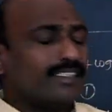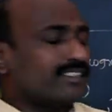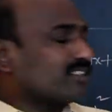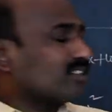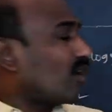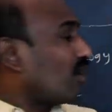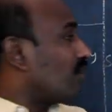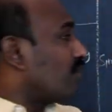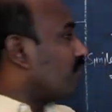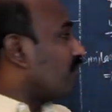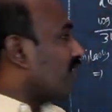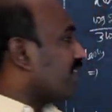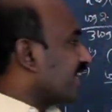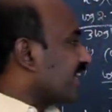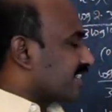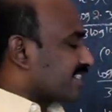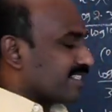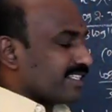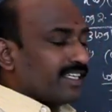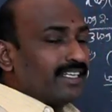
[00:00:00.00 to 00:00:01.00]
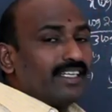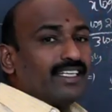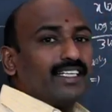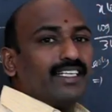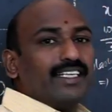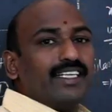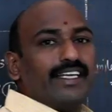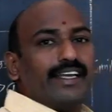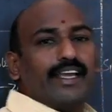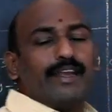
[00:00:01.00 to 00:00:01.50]
Solve for x.
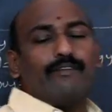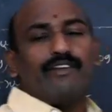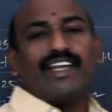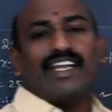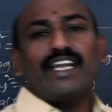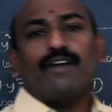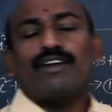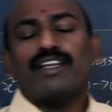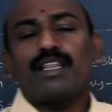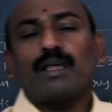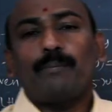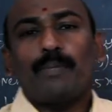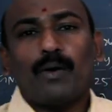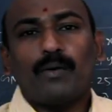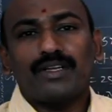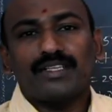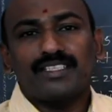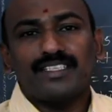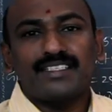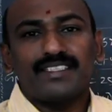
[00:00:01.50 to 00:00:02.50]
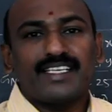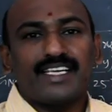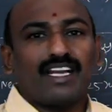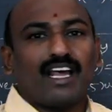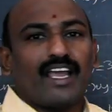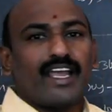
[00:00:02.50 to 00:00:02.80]
Whenever the powers is there,